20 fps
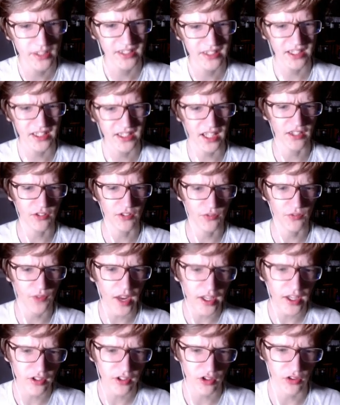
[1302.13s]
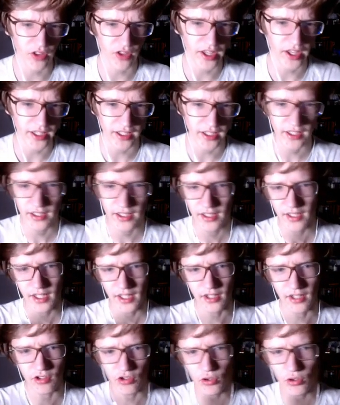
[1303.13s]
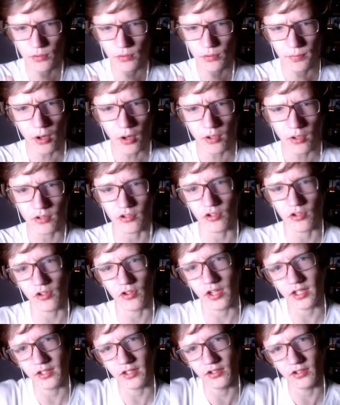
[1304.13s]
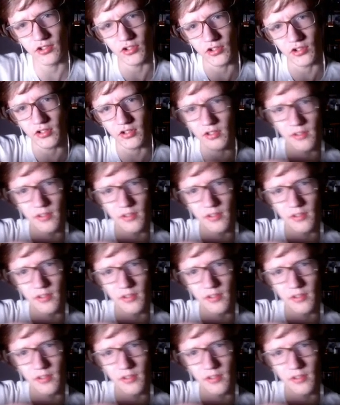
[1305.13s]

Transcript: God, his face is like in two parts. It's like he just...